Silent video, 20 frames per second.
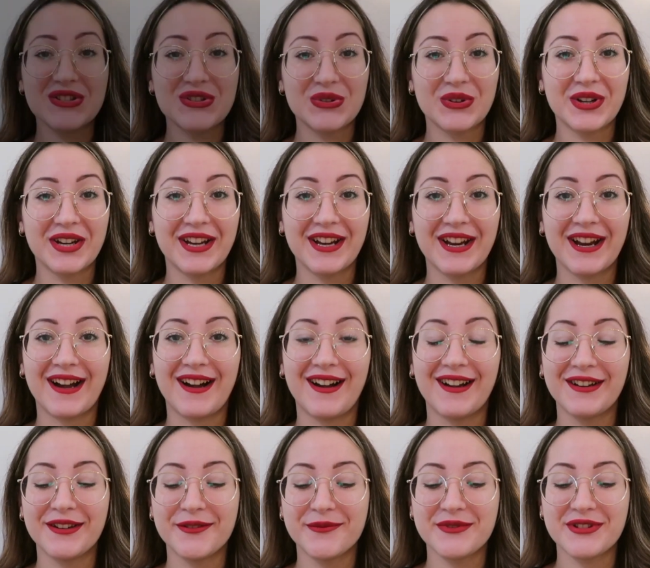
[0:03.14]
doing?
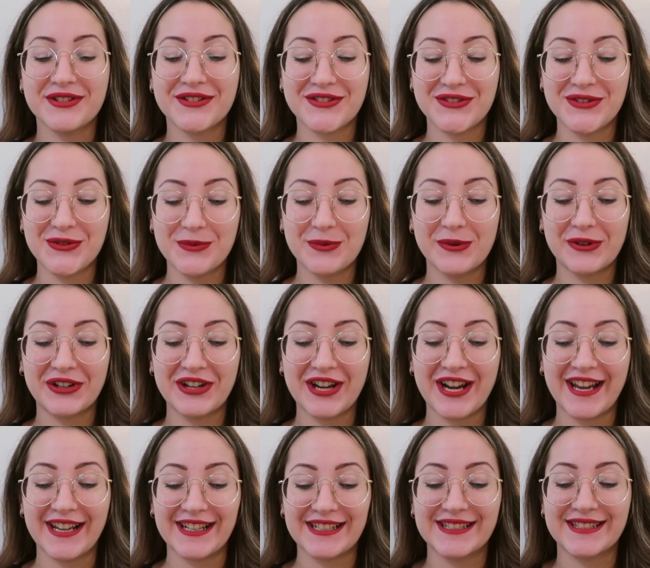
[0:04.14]
I'm super
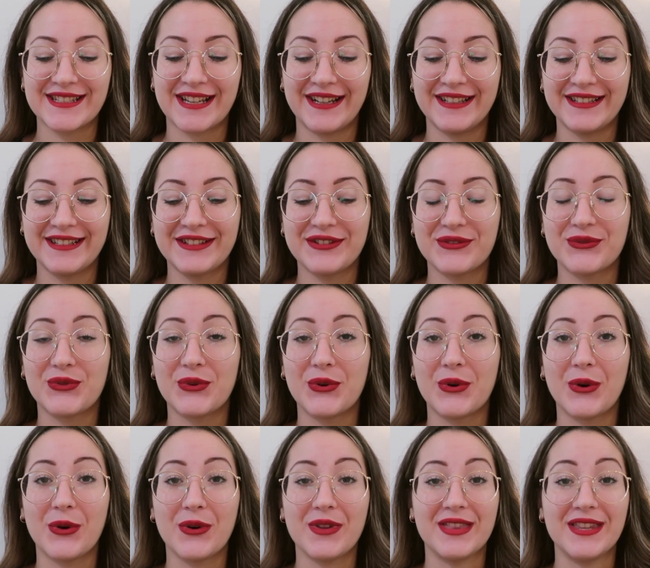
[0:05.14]
excited
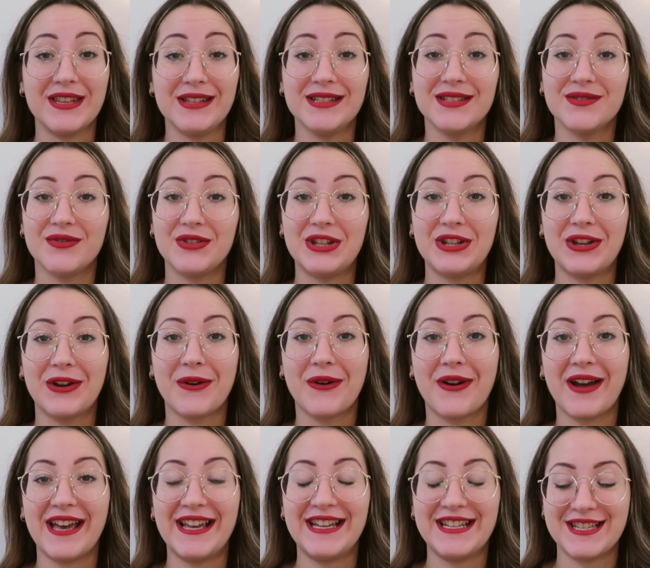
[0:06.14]
for this
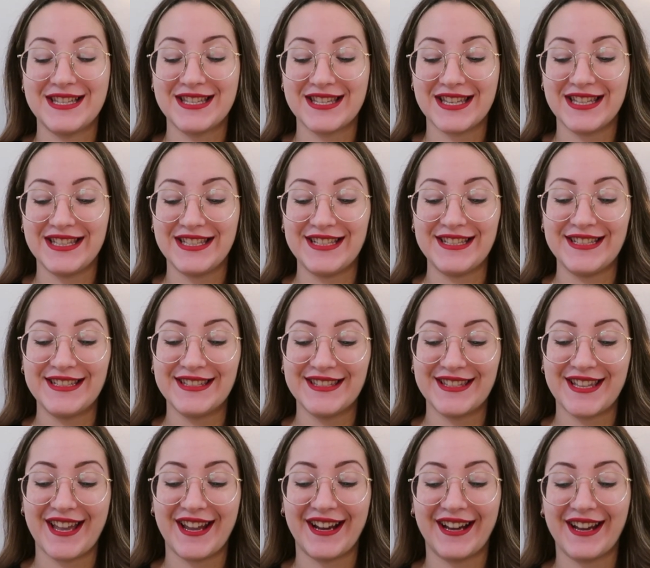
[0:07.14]
video and this
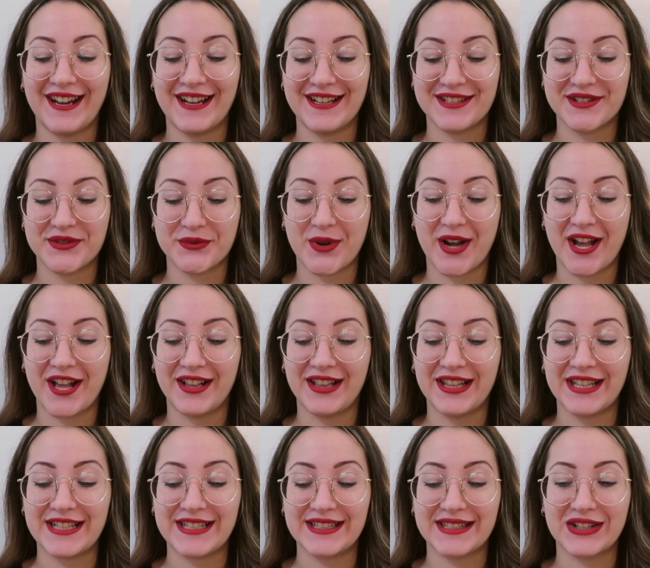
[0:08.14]
day as
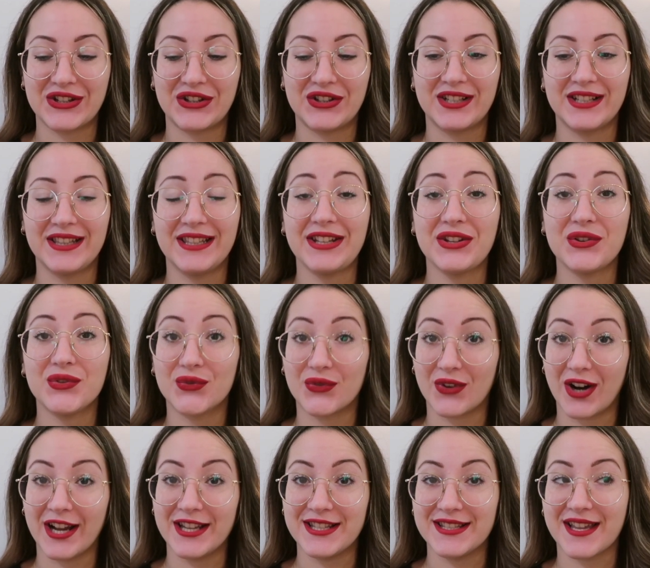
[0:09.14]
well. It's currently
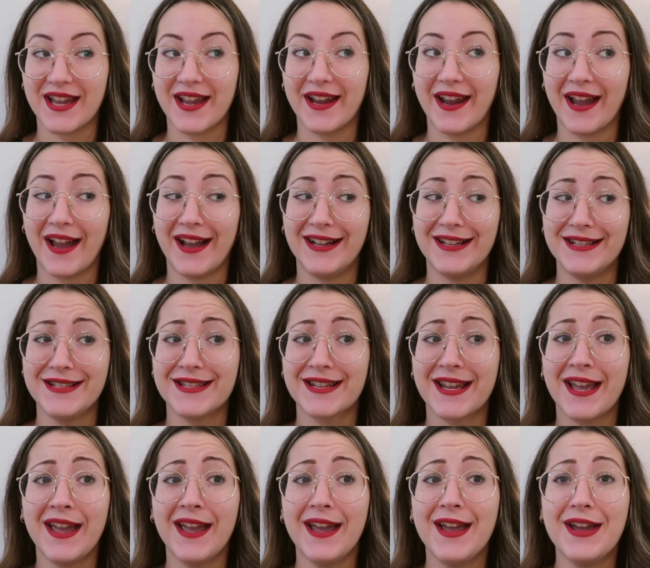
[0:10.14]
Friday, and
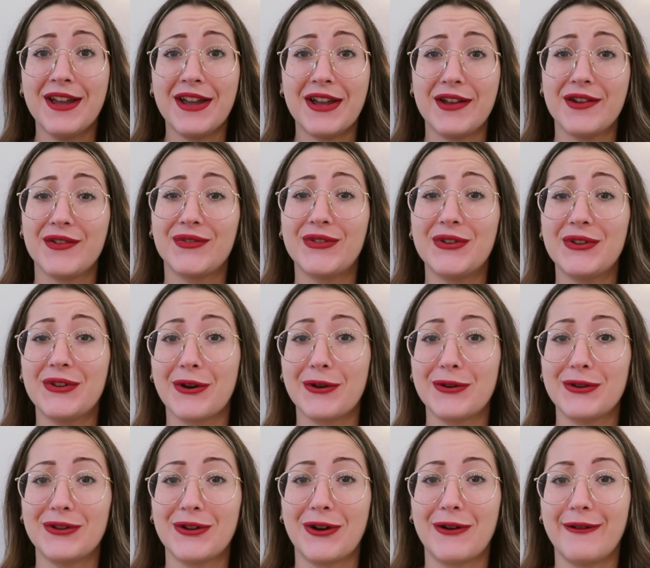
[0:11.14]
if you know,
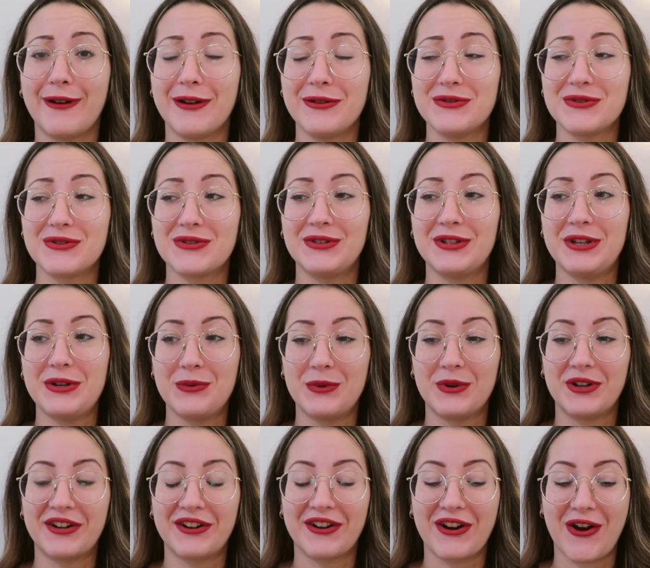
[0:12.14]
you know, I usually
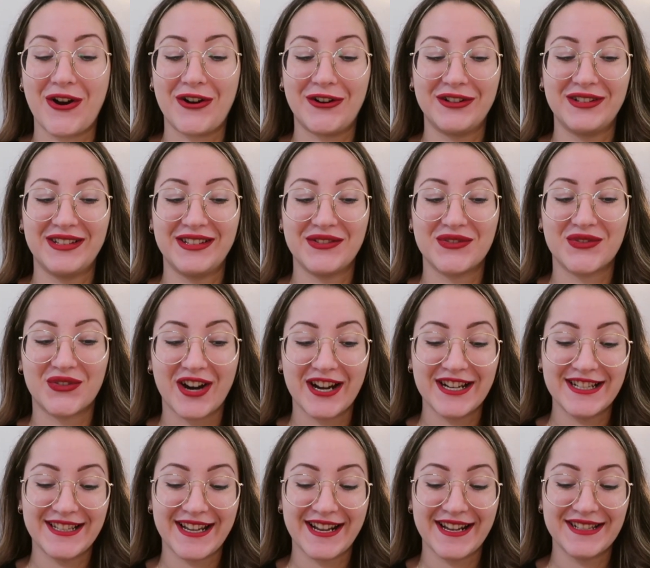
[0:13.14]
work on
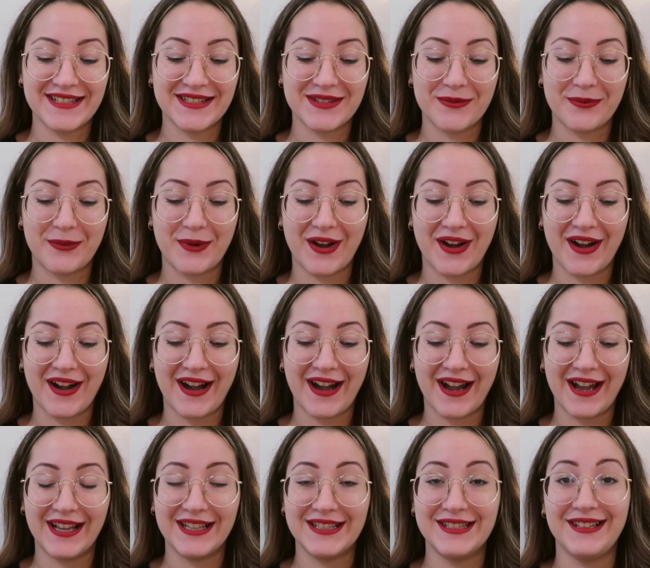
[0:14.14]
Fridays, but I
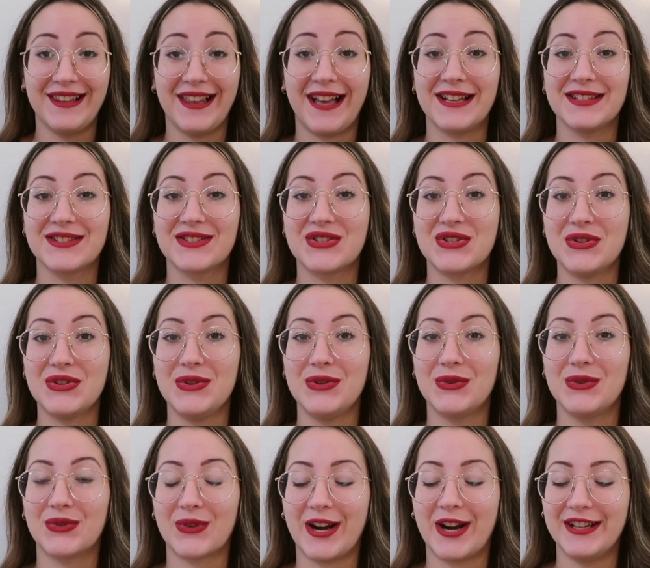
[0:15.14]
had the last
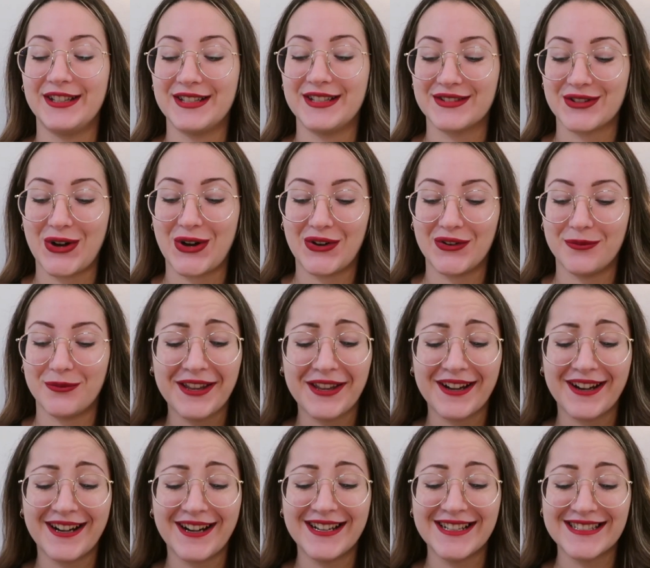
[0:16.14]
two Fridays off
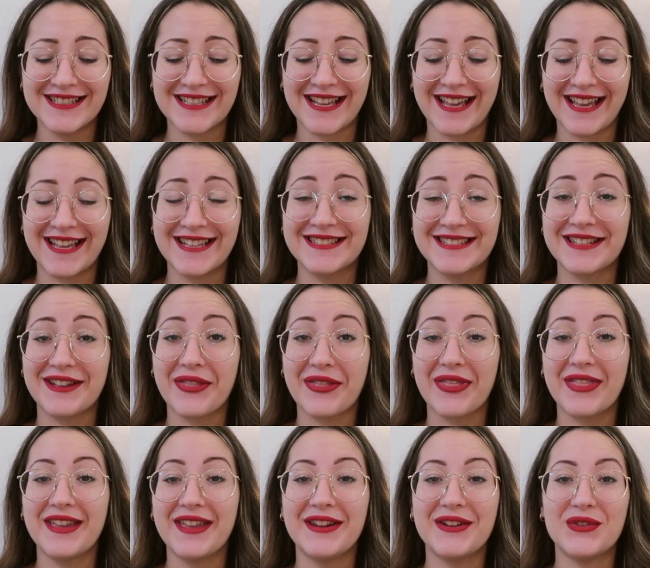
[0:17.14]
because I had
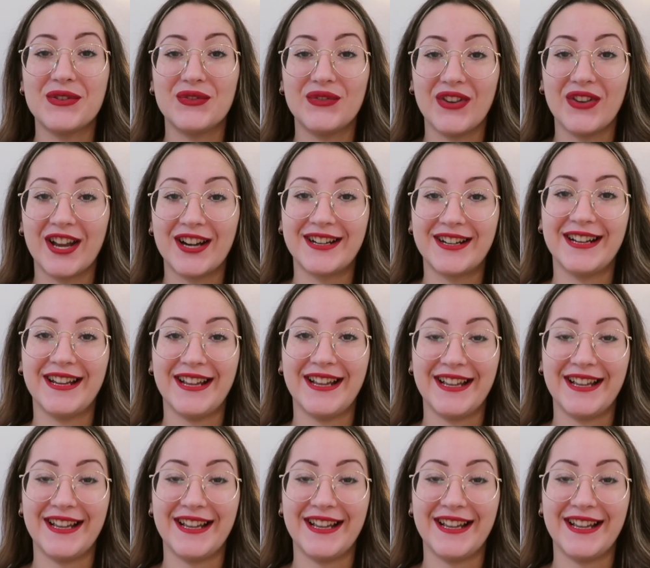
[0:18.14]
something very